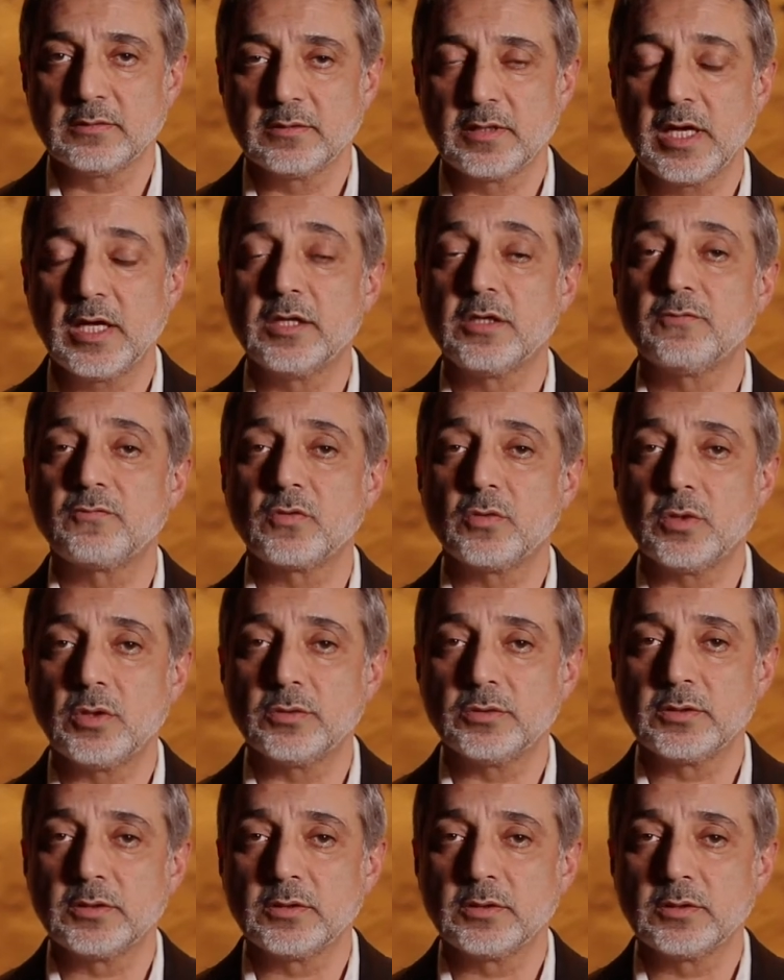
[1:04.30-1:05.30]
End of
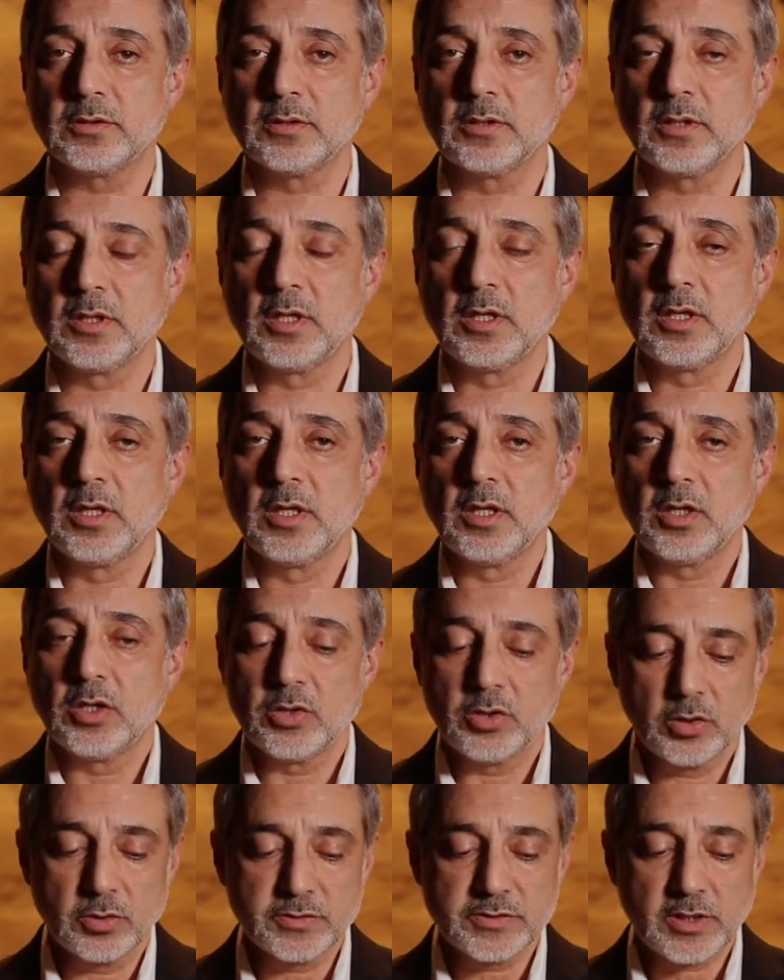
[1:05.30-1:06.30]
quote.
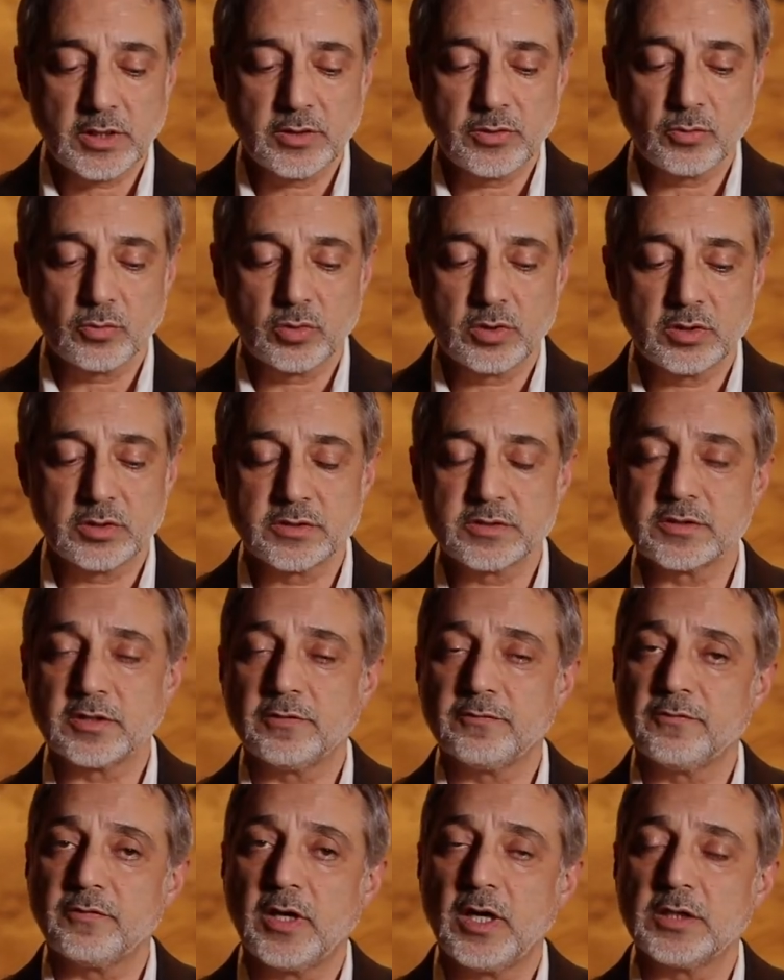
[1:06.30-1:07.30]
Those are the words
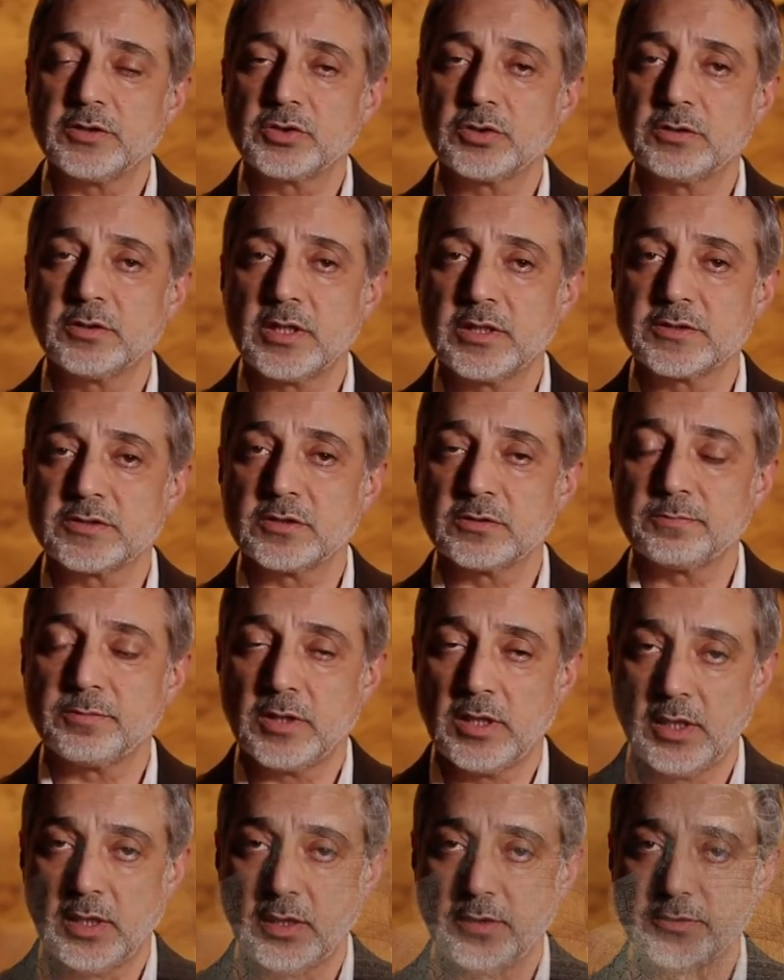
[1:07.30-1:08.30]
of
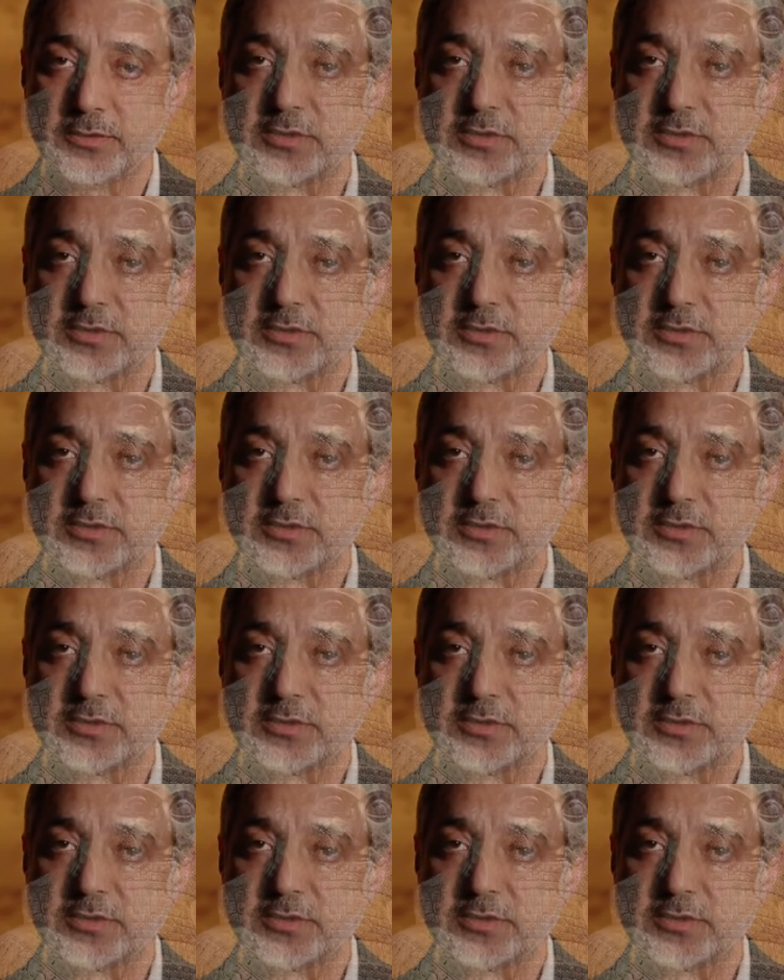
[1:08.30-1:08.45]
Ashurnasirpal